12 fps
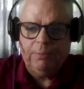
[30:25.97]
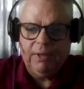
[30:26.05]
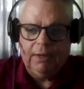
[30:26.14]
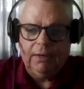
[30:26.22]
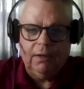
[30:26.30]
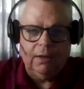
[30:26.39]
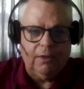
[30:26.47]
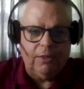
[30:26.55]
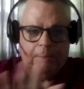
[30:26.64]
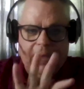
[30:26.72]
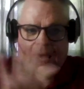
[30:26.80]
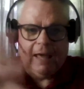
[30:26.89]
depending on
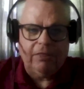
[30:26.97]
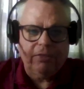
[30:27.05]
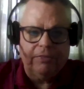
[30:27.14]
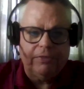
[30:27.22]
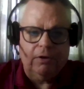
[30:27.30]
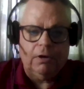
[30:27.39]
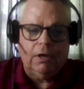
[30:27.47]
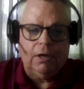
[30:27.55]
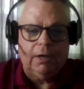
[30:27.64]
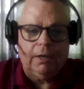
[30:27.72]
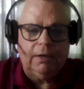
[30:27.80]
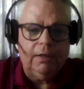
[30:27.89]
the path that they're
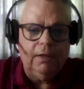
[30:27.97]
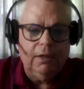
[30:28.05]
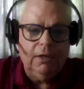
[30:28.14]
on.